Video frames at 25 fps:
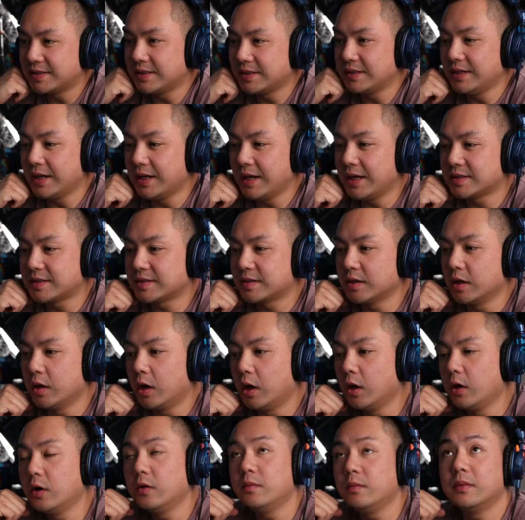Yes.
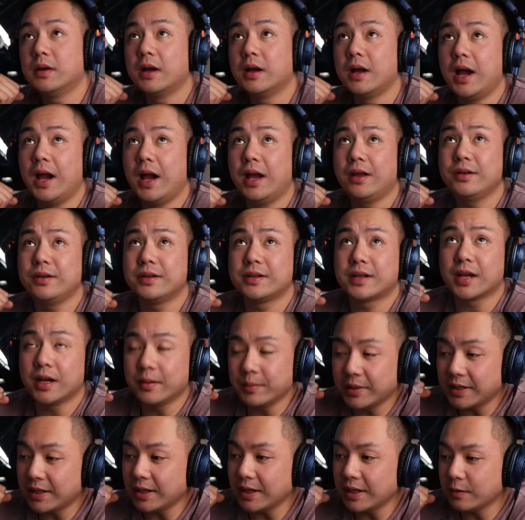Oh, Alan coming
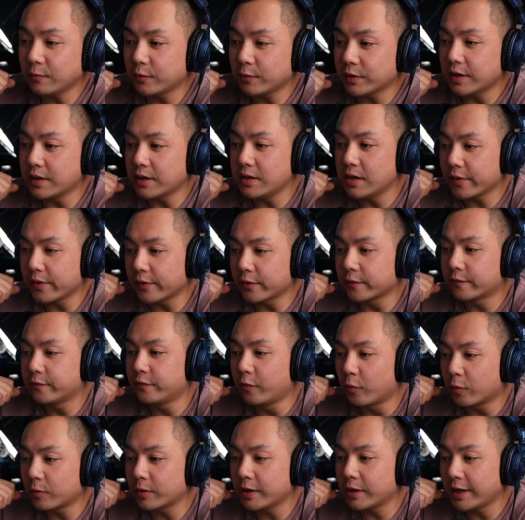oh, yes. in with another
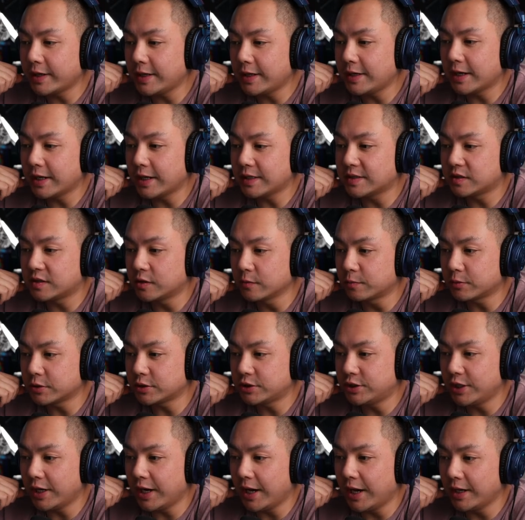four ninety-nine super
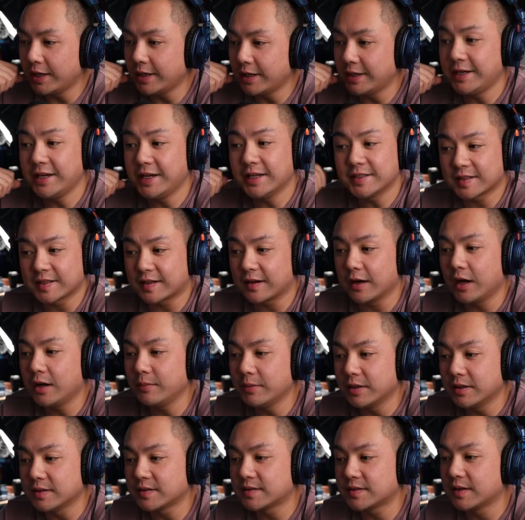chat, and he has a comment
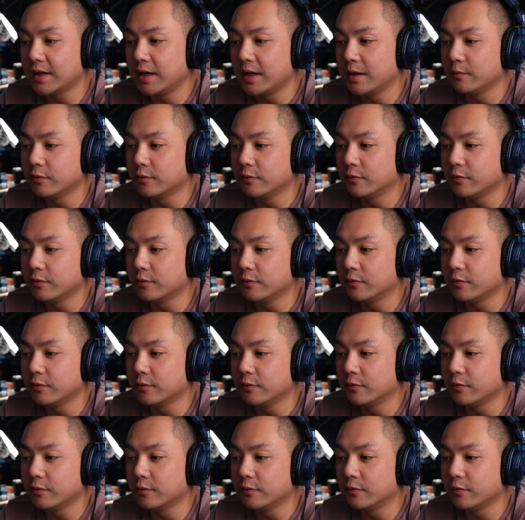this time.